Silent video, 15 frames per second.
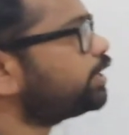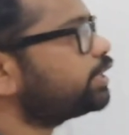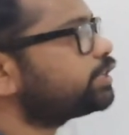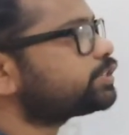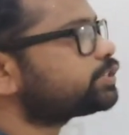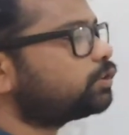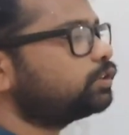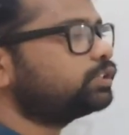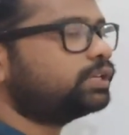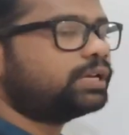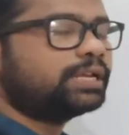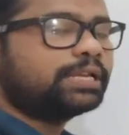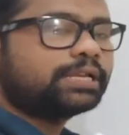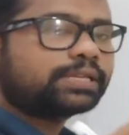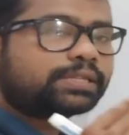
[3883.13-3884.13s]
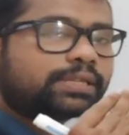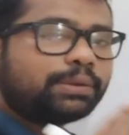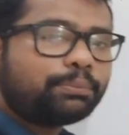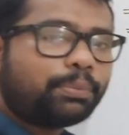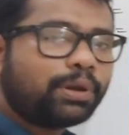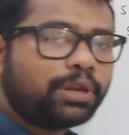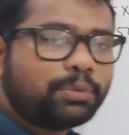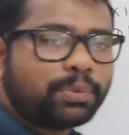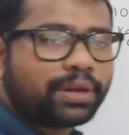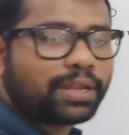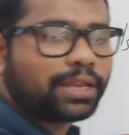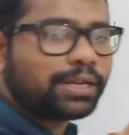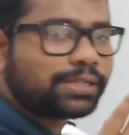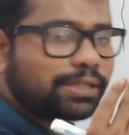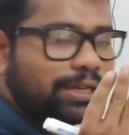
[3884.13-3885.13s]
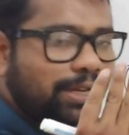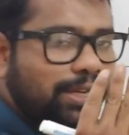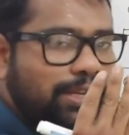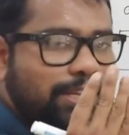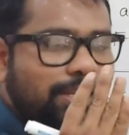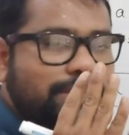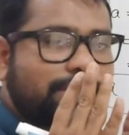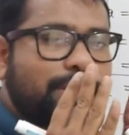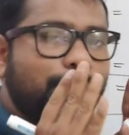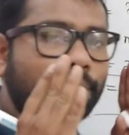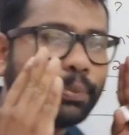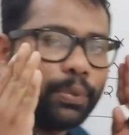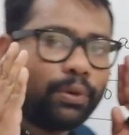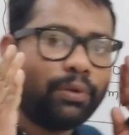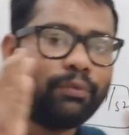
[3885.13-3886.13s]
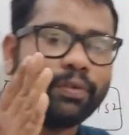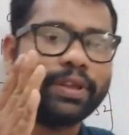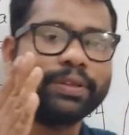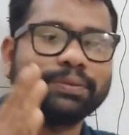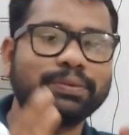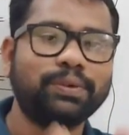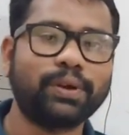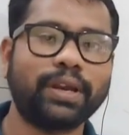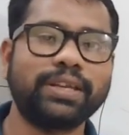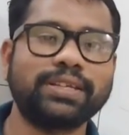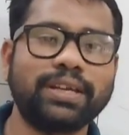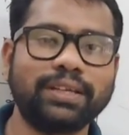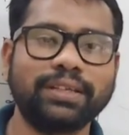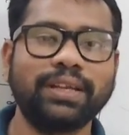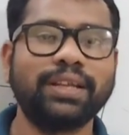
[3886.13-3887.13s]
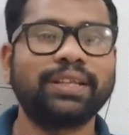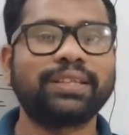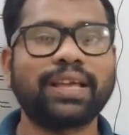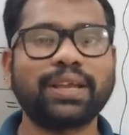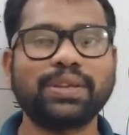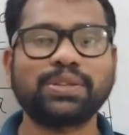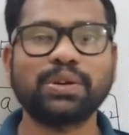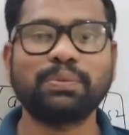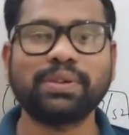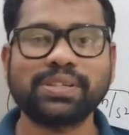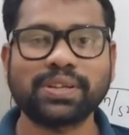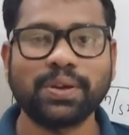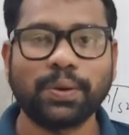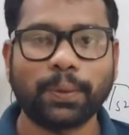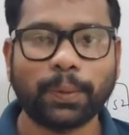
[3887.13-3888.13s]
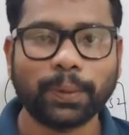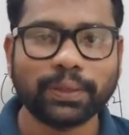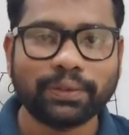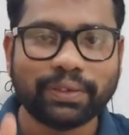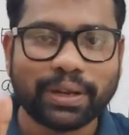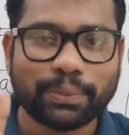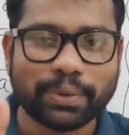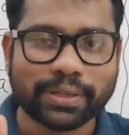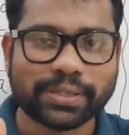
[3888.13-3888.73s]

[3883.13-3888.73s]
we can solve the simple numericals in a simple way. Okay children, thank you so much. All the very